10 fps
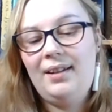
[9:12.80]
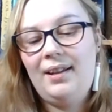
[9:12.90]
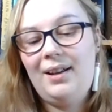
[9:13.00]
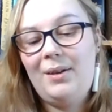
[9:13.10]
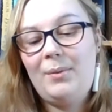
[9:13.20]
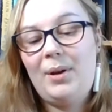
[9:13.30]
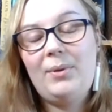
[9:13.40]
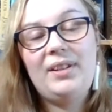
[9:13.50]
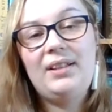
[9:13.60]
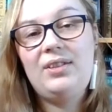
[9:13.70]
I
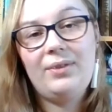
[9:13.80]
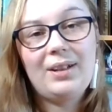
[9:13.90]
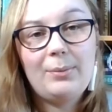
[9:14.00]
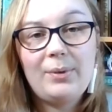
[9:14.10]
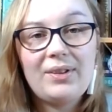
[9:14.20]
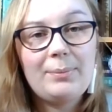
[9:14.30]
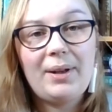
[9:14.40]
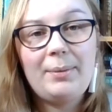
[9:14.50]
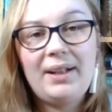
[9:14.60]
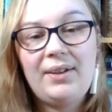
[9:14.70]
wanted to read books by
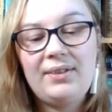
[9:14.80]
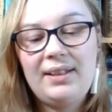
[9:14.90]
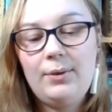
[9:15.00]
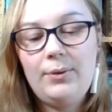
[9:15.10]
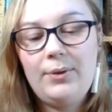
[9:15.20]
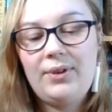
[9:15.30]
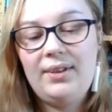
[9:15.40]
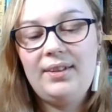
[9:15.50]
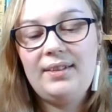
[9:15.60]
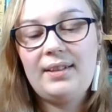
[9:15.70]
POC
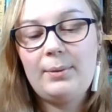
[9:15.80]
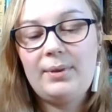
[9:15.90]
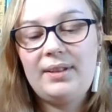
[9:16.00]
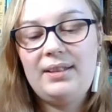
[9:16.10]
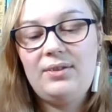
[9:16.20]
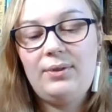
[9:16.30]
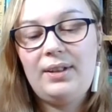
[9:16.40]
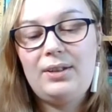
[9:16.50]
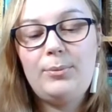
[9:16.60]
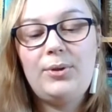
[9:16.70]
authors. I wanted to
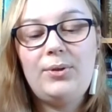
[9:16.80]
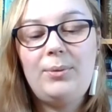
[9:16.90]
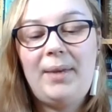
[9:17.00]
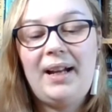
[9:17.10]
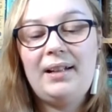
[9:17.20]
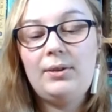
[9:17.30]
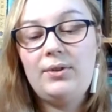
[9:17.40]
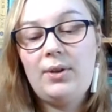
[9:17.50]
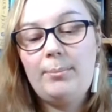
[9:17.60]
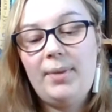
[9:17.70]
read more male or
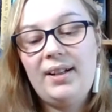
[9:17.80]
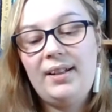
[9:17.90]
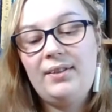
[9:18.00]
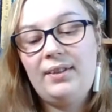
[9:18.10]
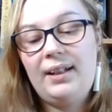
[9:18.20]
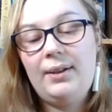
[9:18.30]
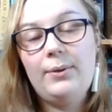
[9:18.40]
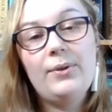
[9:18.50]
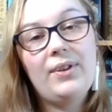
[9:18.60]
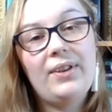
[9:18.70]
non-binary
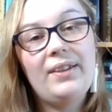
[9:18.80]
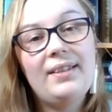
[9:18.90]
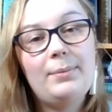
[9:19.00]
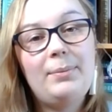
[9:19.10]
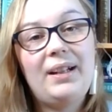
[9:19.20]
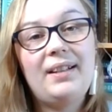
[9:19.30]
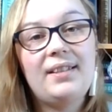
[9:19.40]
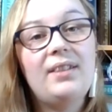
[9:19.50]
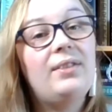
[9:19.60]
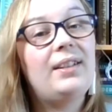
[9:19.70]
authors because
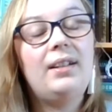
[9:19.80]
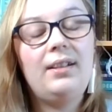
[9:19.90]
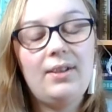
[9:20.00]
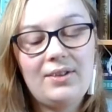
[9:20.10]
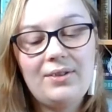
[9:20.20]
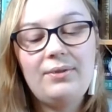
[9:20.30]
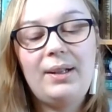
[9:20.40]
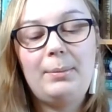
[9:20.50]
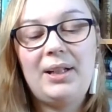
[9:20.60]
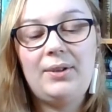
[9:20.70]
I read a lot of
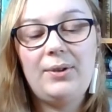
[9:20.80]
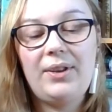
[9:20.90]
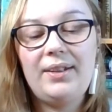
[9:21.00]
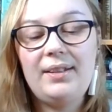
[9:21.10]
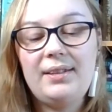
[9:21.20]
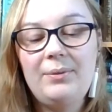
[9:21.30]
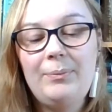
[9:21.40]
female authors.